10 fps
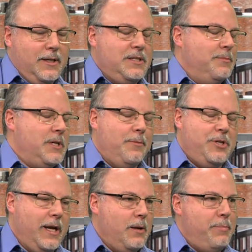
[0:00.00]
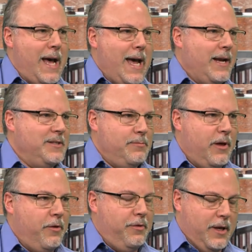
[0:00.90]
and sometimes you get a bag and some
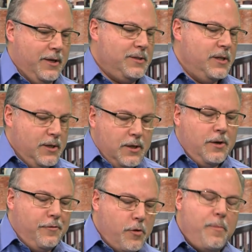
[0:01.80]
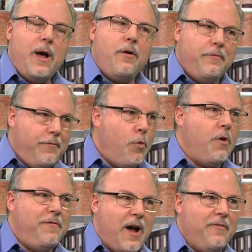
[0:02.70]
other things, for about $400
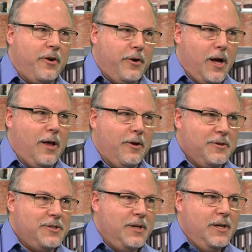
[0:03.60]
or $500.